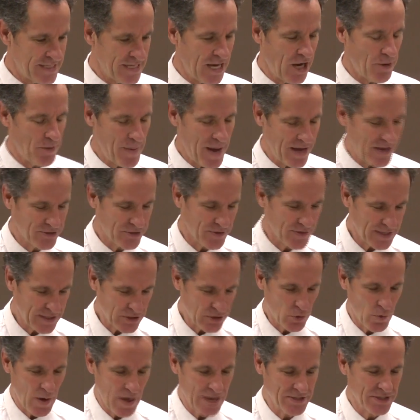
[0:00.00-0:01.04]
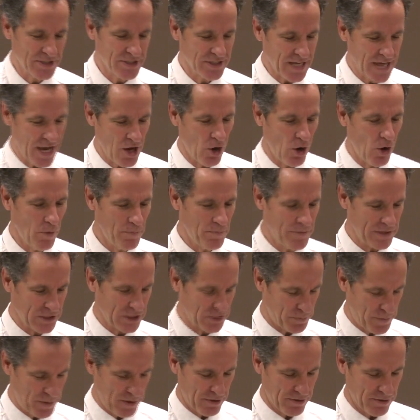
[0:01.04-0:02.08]
To help answer these questions, I hope the
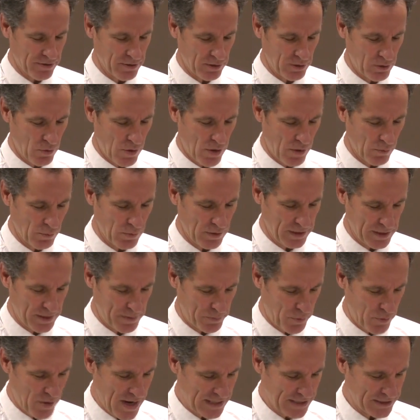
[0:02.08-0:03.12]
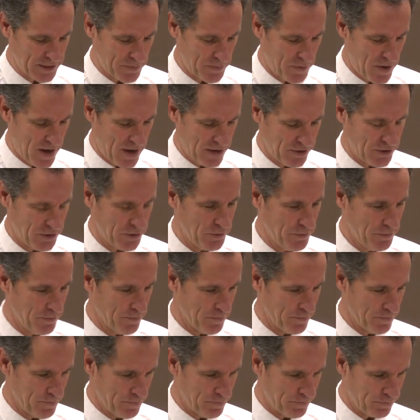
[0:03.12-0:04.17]
Spirit of the Lord will impress upon
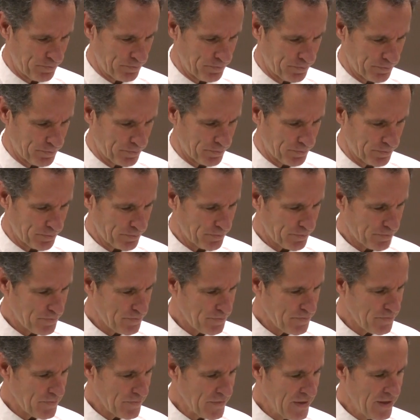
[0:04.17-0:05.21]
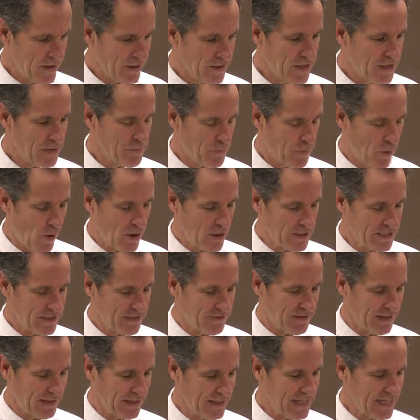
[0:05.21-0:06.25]
you the importance
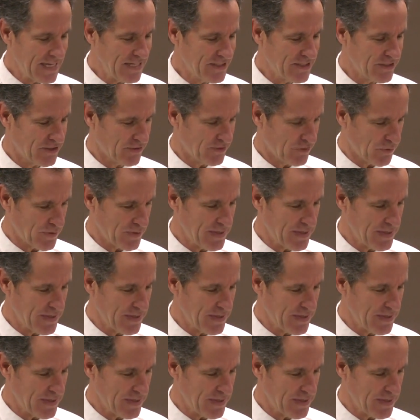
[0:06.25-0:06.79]
of at least